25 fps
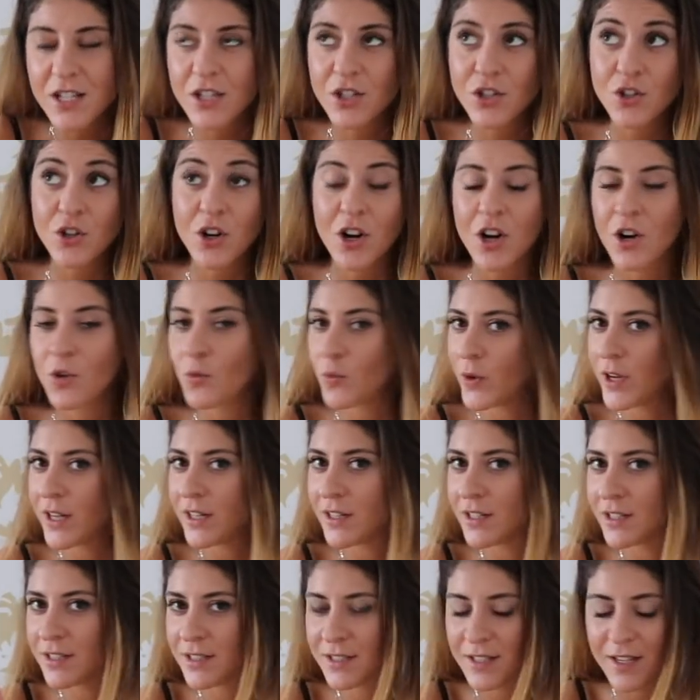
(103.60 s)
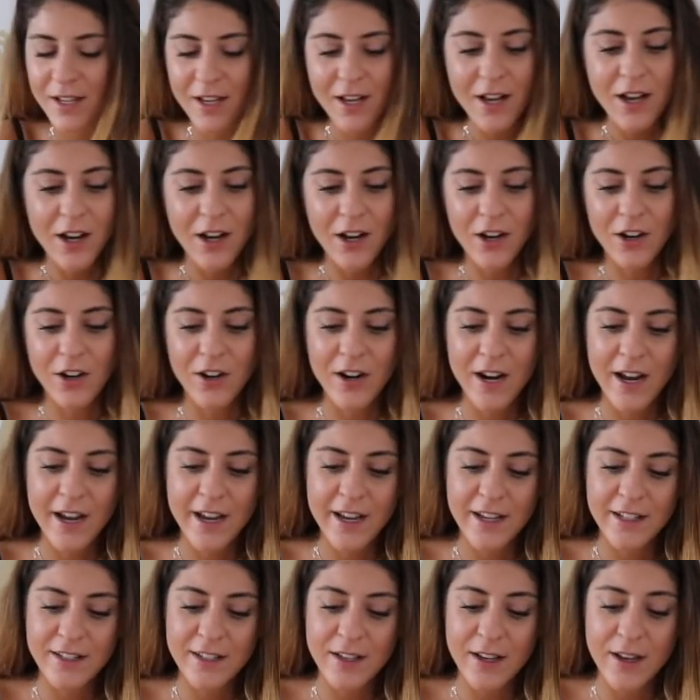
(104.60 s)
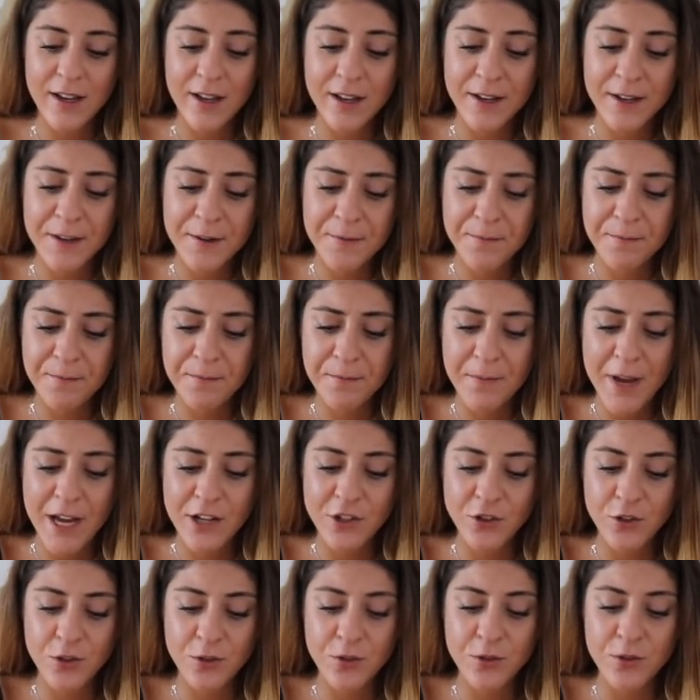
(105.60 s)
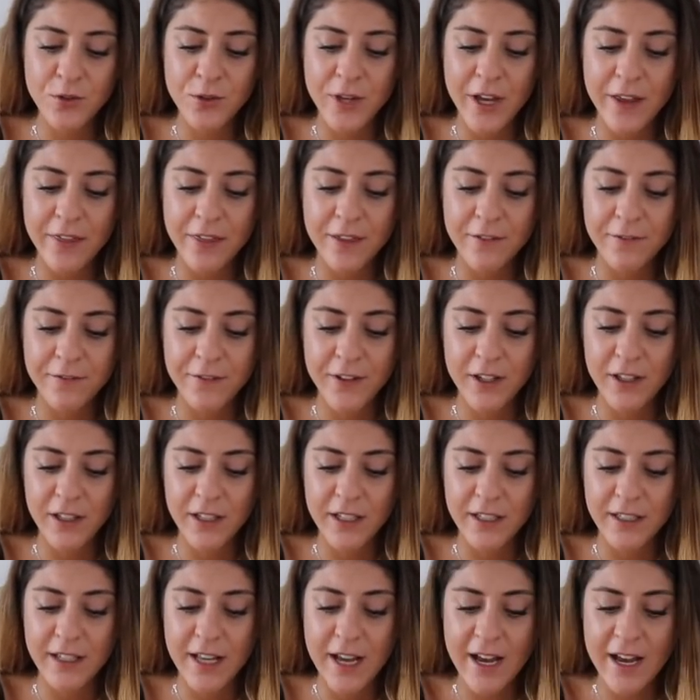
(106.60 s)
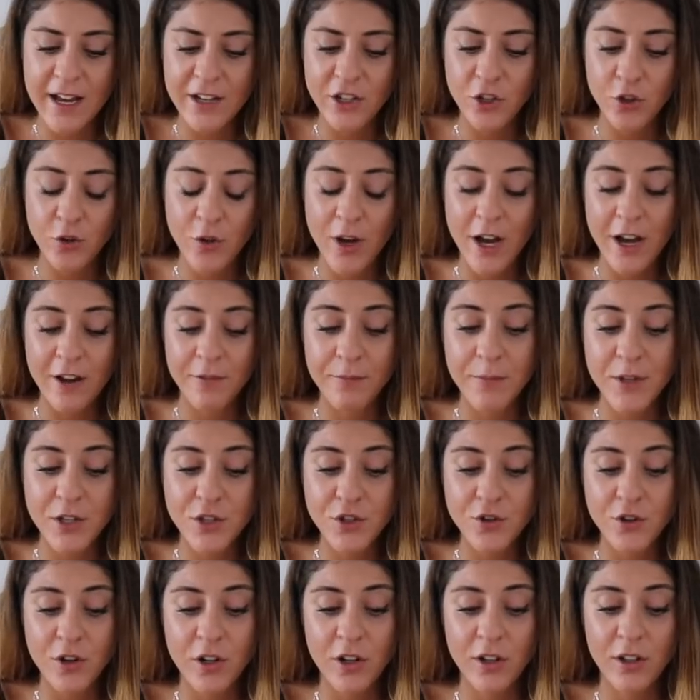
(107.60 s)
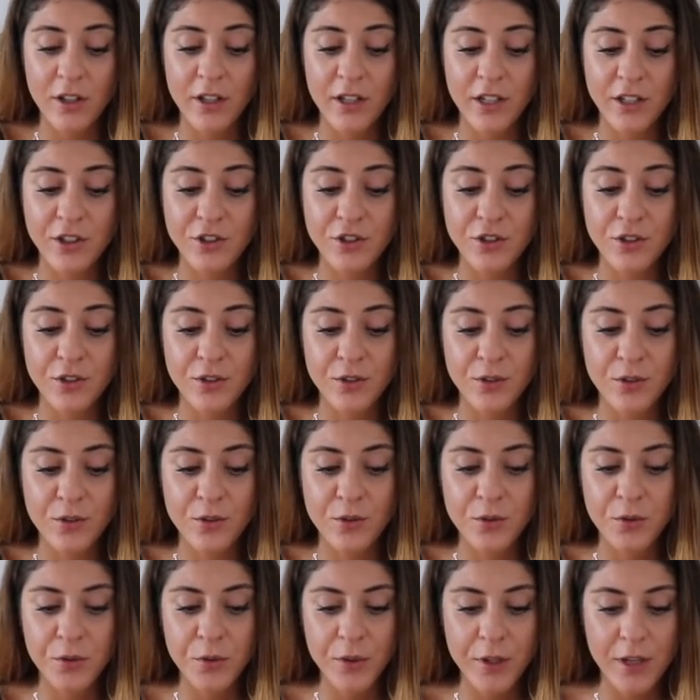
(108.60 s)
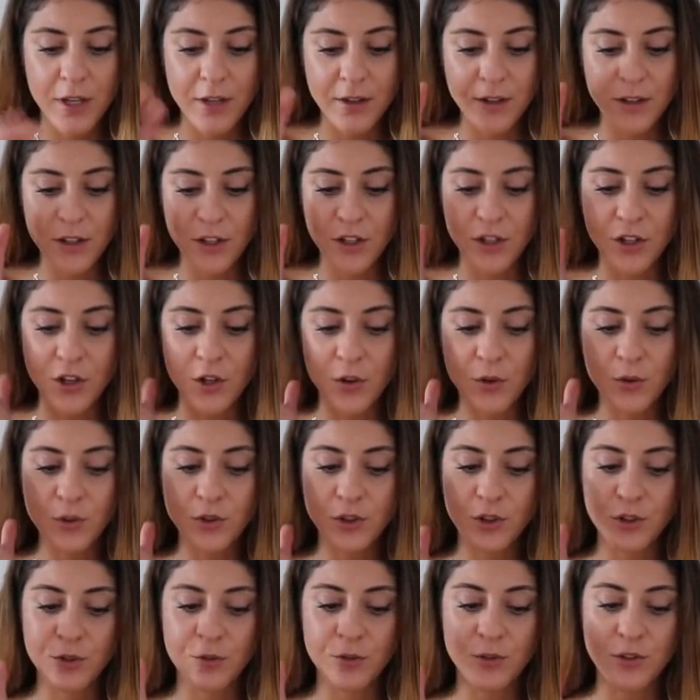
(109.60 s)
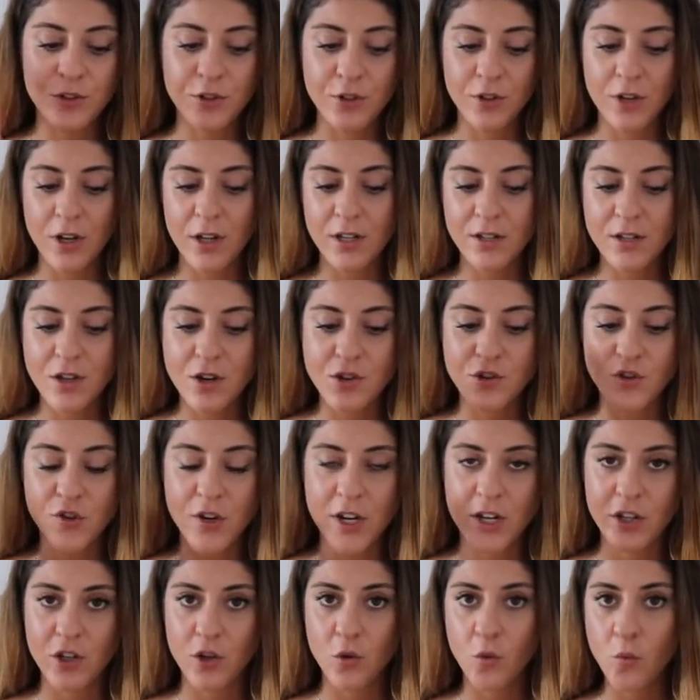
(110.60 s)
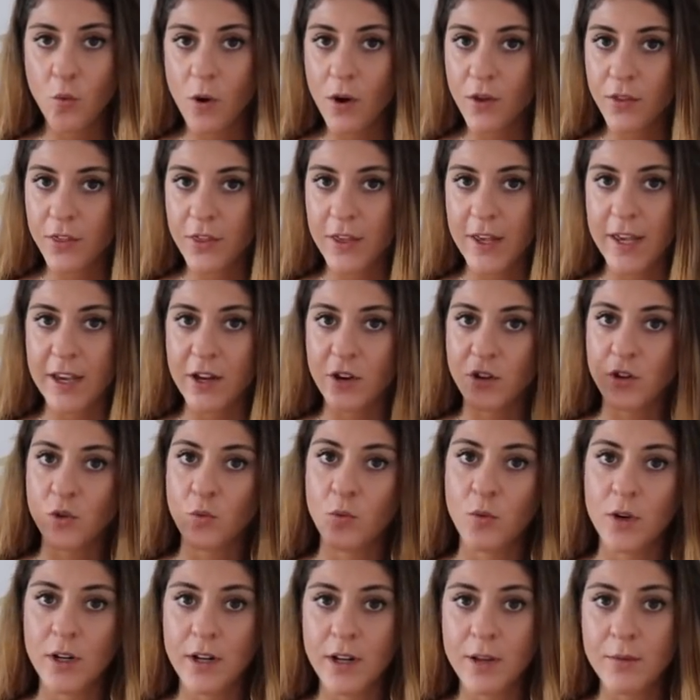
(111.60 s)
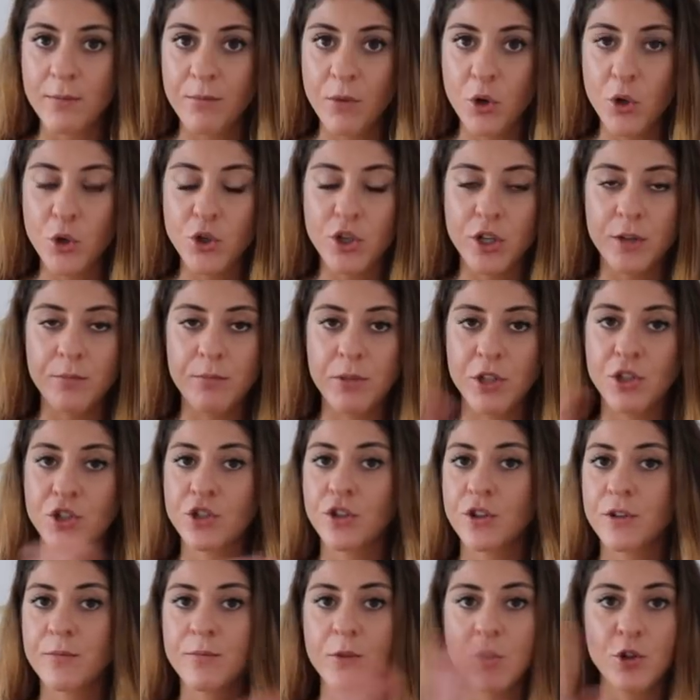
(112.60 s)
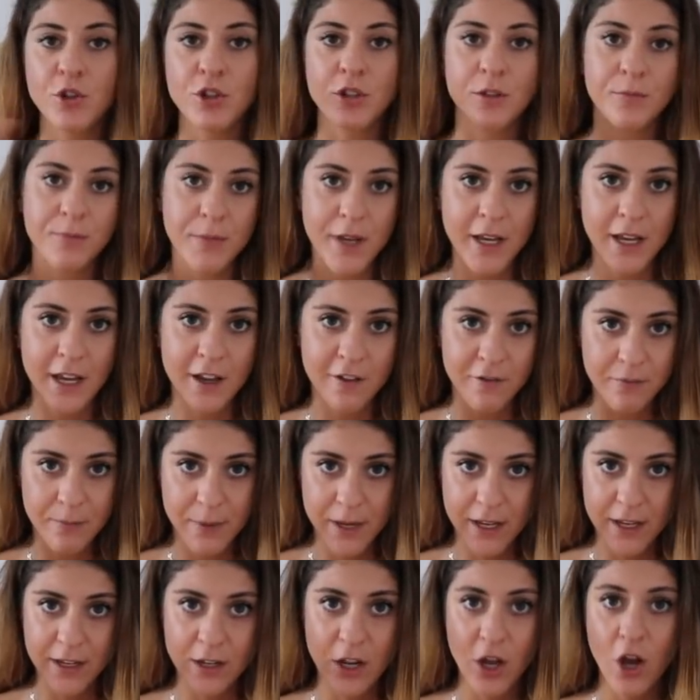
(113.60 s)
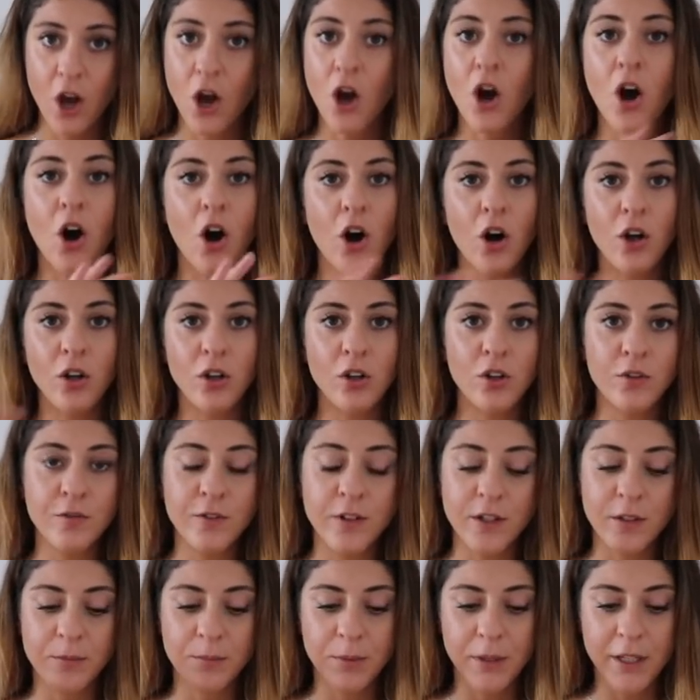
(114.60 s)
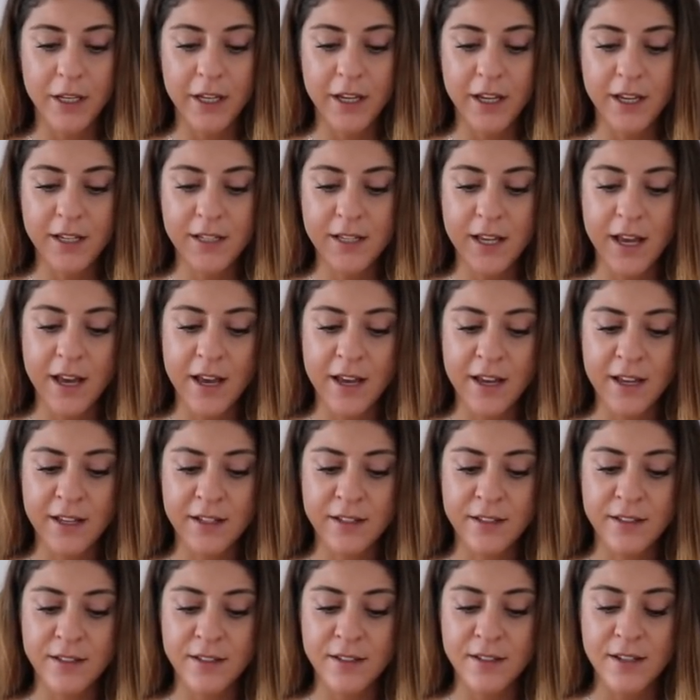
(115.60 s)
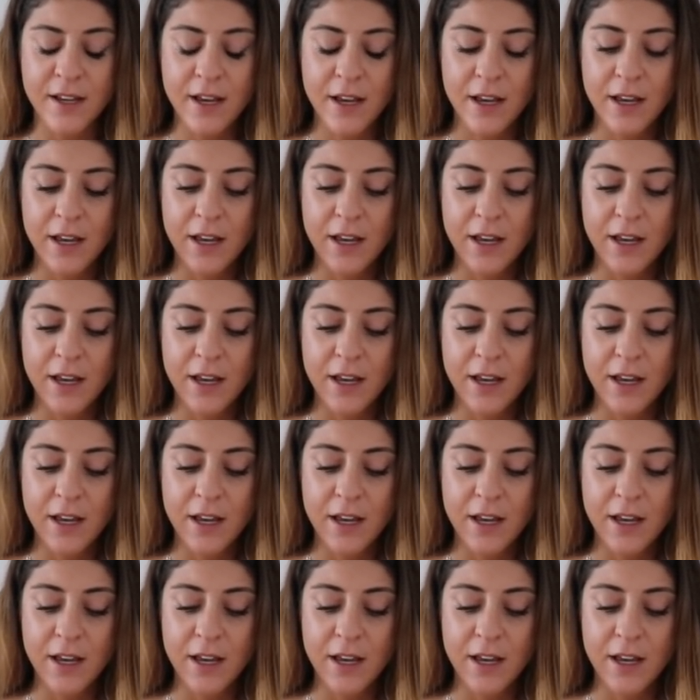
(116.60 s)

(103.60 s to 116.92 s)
strong weakness all right um, i do get the feeling that you have been struggling to you know to to concentrate on one thing or one emotion but your emotion may have been all over the place and